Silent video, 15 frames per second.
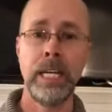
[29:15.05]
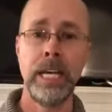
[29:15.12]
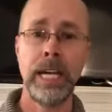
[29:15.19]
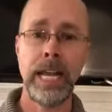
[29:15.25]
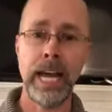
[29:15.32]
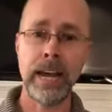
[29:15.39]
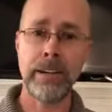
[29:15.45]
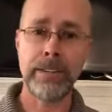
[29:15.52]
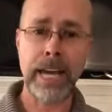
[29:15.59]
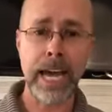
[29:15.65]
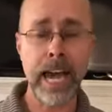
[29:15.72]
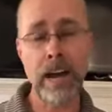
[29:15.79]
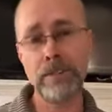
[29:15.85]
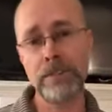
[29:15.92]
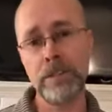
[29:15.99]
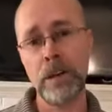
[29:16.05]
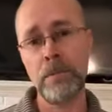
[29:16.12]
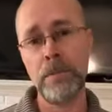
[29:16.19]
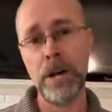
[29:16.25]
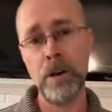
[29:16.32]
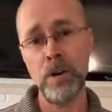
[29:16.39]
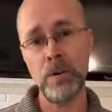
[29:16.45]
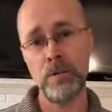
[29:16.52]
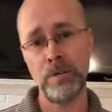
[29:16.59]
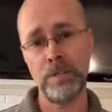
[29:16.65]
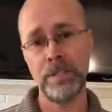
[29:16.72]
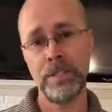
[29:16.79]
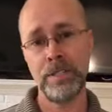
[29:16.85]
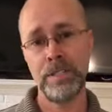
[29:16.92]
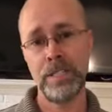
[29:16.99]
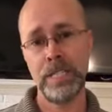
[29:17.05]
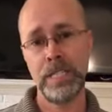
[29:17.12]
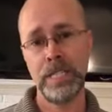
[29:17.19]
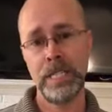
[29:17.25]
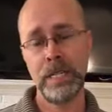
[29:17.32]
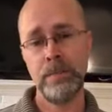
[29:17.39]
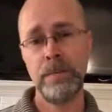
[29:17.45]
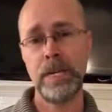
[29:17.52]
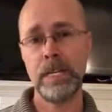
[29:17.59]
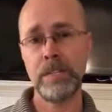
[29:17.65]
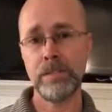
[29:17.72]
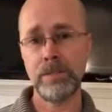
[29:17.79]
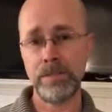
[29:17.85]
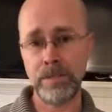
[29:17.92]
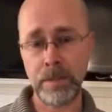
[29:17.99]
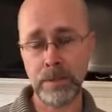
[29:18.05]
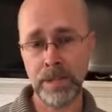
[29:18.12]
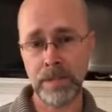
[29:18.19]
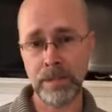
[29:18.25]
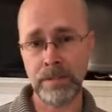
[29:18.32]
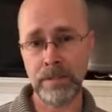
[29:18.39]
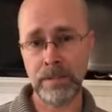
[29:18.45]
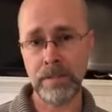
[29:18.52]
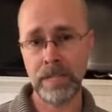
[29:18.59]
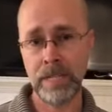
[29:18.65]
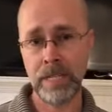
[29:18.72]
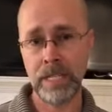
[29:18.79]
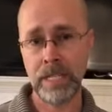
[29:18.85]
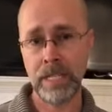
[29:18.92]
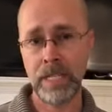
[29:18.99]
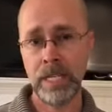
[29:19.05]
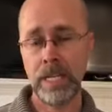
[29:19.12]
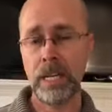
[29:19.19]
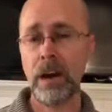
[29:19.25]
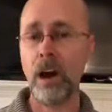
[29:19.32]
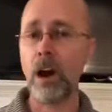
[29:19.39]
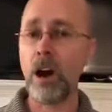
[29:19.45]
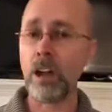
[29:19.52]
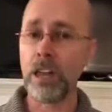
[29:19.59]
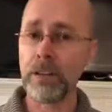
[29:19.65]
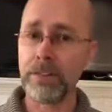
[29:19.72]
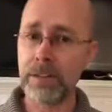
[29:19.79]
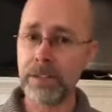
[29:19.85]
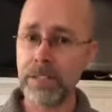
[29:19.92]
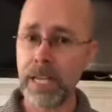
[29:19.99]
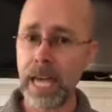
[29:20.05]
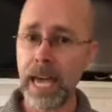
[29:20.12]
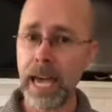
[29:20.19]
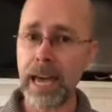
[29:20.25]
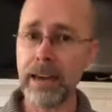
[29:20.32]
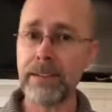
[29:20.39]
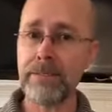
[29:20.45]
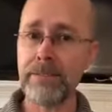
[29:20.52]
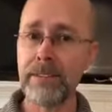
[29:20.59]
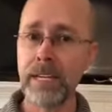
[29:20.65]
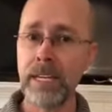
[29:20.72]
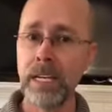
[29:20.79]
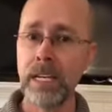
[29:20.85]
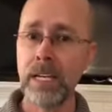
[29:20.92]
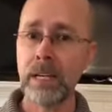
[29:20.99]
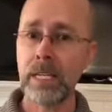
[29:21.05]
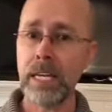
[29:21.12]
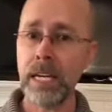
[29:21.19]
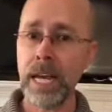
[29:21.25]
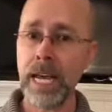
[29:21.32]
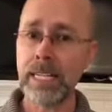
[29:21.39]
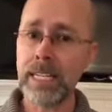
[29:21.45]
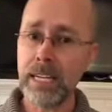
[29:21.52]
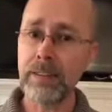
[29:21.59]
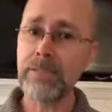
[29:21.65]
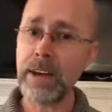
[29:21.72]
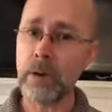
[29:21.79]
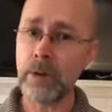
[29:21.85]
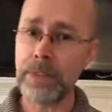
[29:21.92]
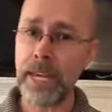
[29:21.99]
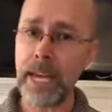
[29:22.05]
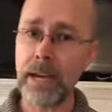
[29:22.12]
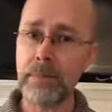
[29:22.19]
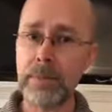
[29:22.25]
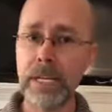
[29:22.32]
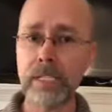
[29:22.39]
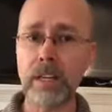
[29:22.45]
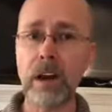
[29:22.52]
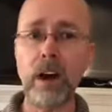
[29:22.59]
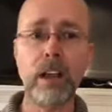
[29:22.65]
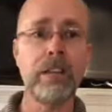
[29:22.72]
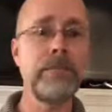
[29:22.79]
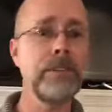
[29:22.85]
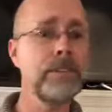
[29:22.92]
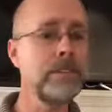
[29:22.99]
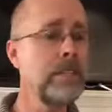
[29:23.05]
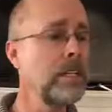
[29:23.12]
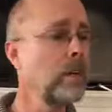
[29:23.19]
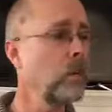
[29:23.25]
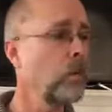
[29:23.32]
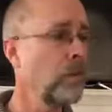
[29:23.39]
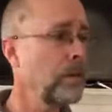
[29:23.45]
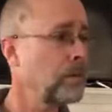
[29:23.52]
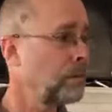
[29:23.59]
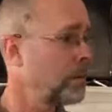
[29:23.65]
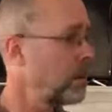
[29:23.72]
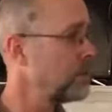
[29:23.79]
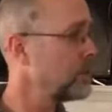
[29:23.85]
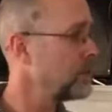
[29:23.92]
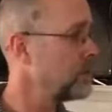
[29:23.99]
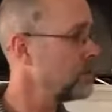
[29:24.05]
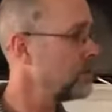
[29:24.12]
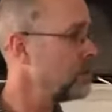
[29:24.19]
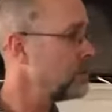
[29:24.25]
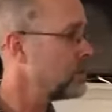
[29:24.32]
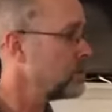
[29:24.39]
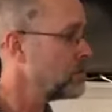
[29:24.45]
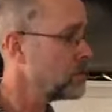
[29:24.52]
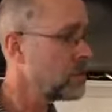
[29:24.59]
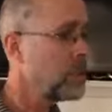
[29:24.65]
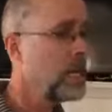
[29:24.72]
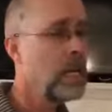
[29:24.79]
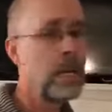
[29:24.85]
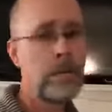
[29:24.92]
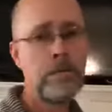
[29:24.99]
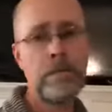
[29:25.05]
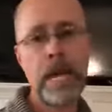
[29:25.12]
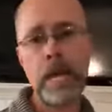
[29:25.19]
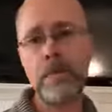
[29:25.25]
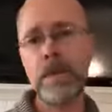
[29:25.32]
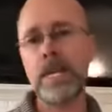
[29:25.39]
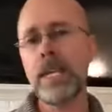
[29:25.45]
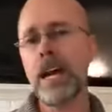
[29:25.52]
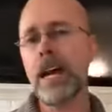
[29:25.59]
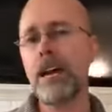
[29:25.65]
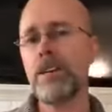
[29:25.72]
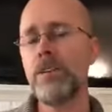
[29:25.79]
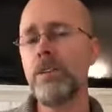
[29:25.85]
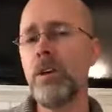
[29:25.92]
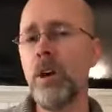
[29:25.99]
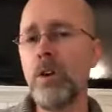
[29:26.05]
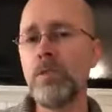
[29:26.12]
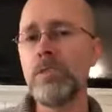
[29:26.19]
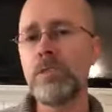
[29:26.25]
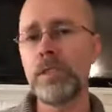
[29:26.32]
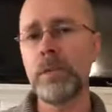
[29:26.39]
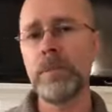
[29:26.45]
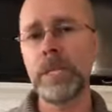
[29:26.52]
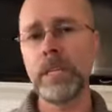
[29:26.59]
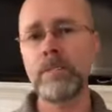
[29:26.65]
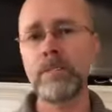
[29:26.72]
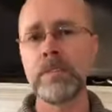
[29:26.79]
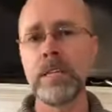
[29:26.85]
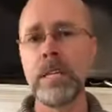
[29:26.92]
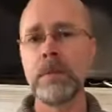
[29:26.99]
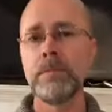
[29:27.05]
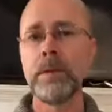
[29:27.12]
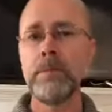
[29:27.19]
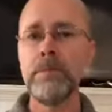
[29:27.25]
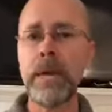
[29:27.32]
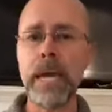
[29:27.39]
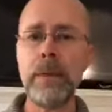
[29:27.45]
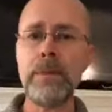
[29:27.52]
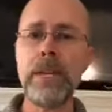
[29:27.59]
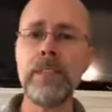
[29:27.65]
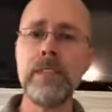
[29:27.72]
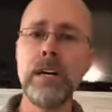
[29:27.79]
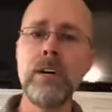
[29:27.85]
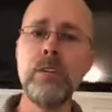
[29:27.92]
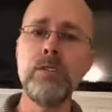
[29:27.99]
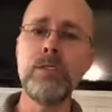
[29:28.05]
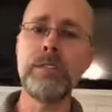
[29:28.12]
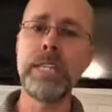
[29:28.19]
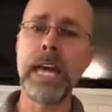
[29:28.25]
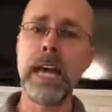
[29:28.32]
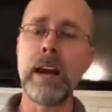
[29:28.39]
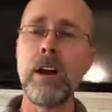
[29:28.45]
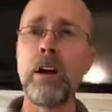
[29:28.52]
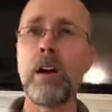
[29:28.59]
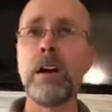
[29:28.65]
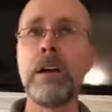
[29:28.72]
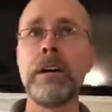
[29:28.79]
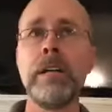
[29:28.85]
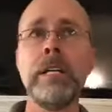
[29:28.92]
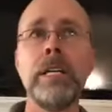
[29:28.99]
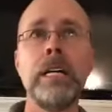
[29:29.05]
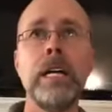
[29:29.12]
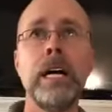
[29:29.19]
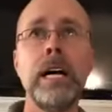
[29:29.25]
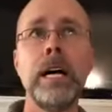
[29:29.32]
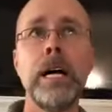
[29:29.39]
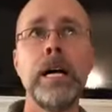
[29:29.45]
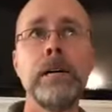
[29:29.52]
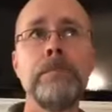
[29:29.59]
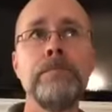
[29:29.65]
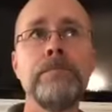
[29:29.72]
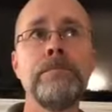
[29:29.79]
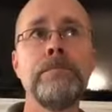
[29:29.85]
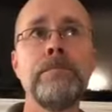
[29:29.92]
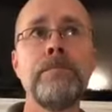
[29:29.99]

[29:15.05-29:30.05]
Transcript: and out of the house and on my own because of siblings. All of us have can identify with that because all of us dealt with brothers and sisters. Maybe not your own siblings, but maybe those that are um,